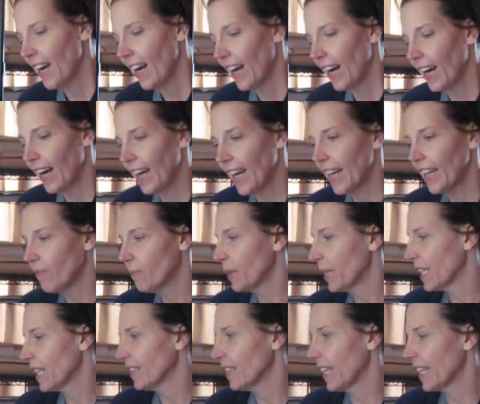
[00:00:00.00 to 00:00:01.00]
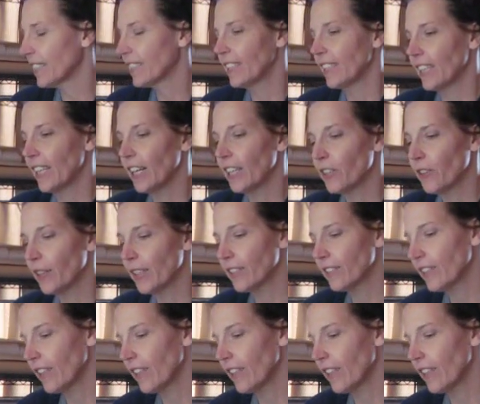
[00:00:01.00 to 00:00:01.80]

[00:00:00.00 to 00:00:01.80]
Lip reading: I have been collecting Hunter S.